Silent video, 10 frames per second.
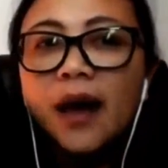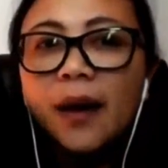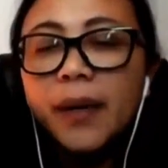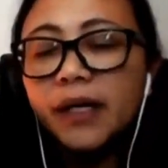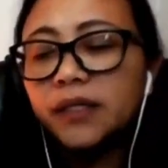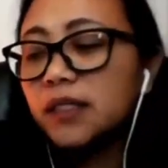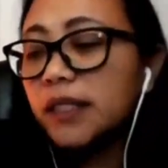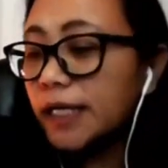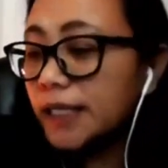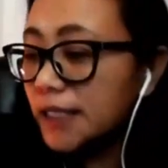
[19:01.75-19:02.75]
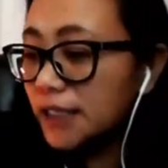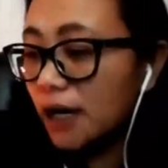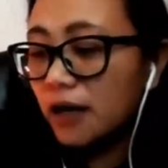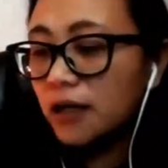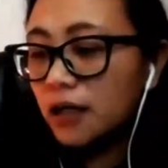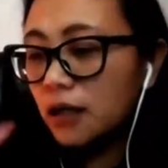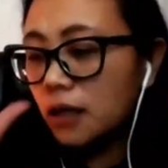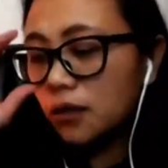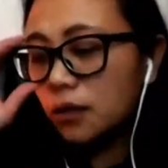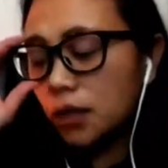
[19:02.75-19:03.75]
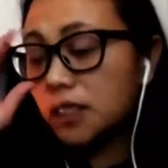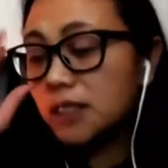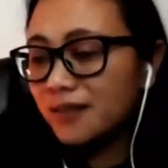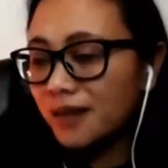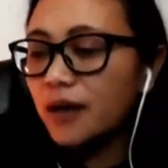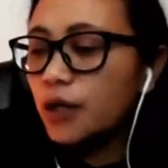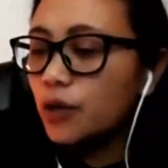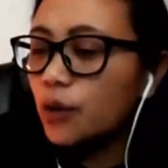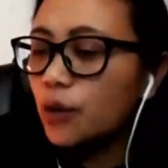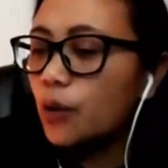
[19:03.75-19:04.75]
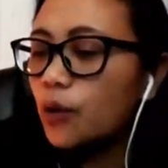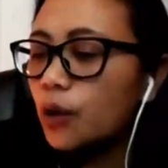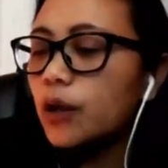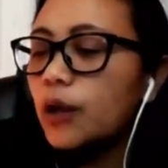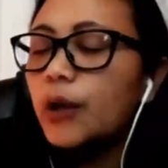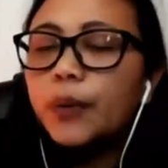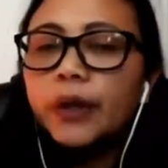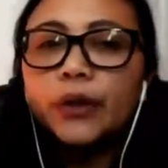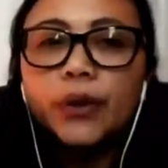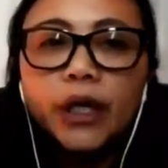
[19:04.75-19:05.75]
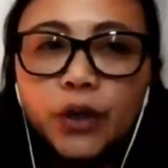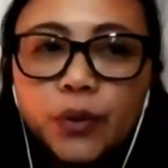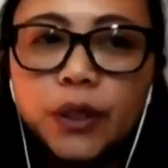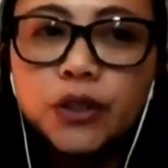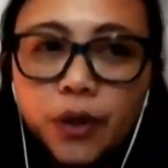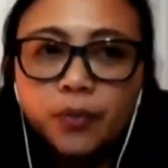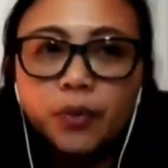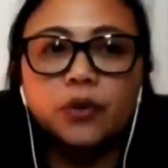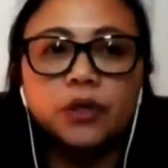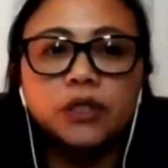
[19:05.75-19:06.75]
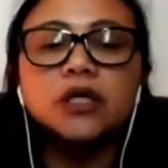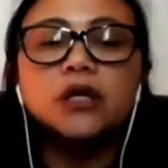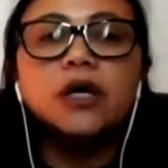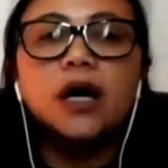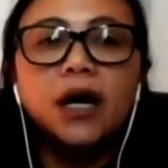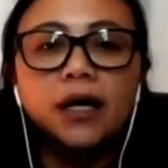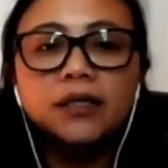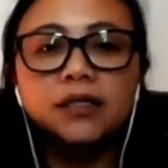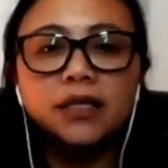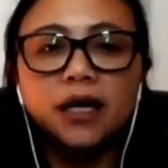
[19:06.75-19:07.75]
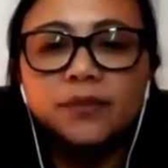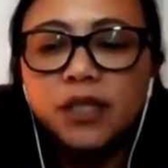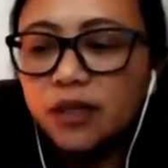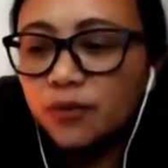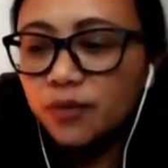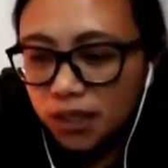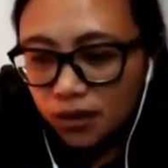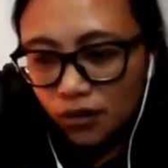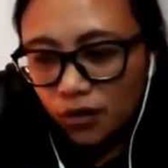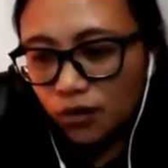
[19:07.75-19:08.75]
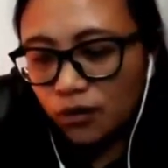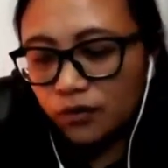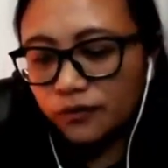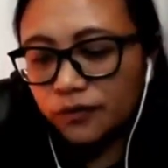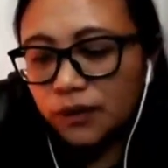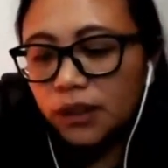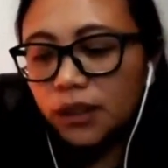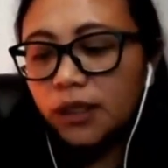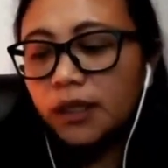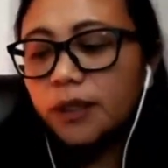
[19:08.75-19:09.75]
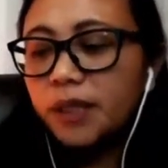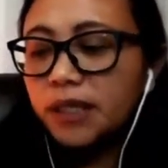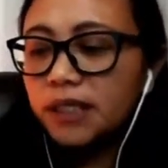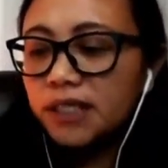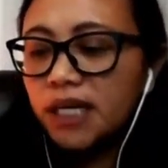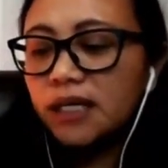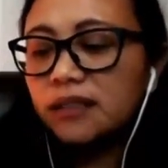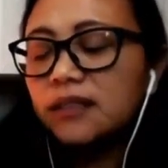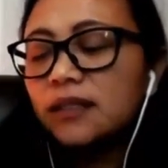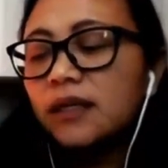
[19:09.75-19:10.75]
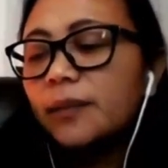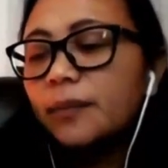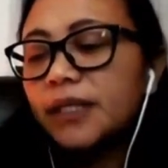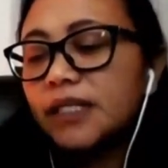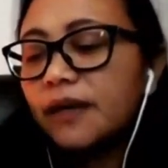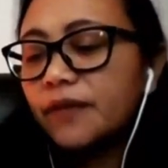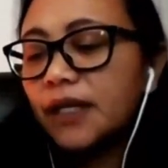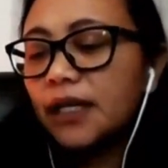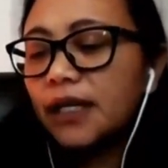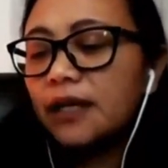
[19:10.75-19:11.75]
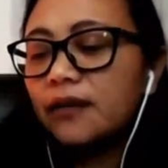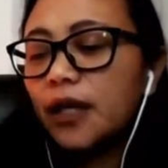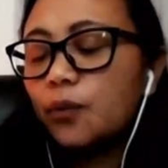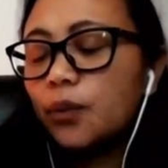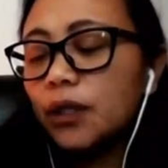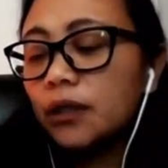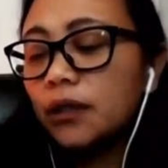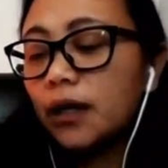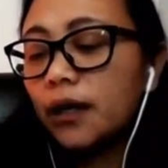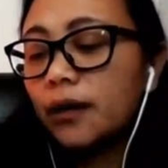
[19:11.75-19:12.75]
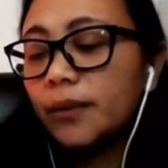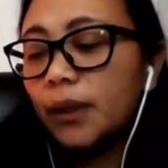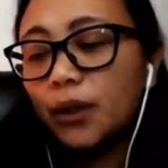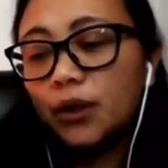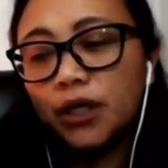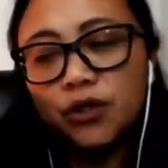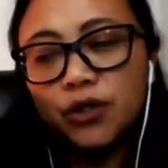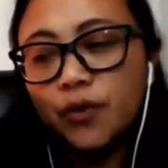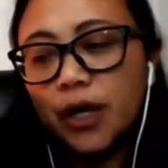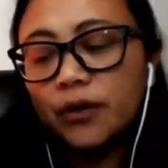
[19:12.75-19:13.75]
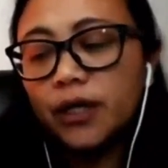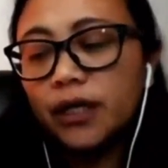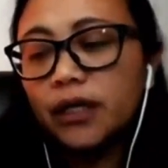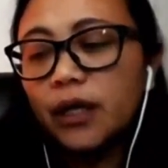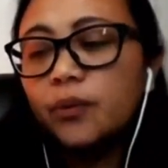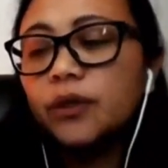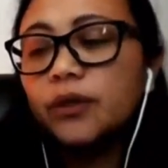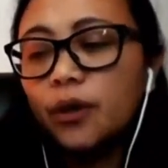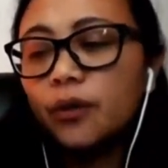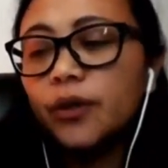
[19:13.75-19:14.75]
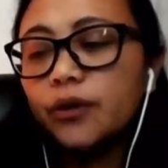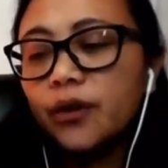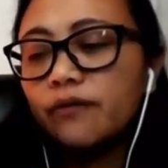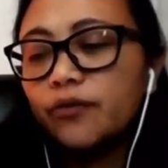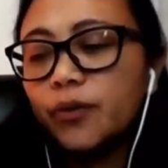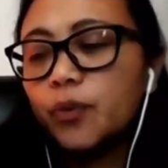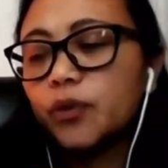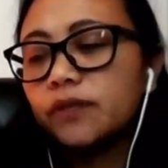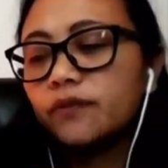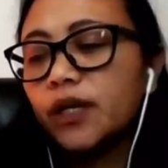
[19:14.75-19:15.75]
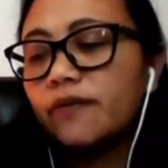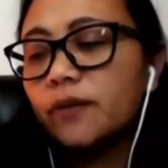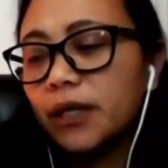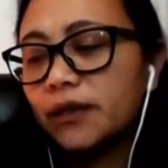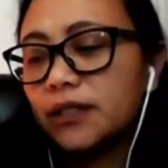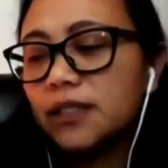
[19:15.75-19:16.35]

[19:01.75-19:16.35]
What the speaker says: but that is entirely your call whether or not you want to report and take the risk of being detained. But definitely they will look into your record and they will know that you haven't reported for 11 months.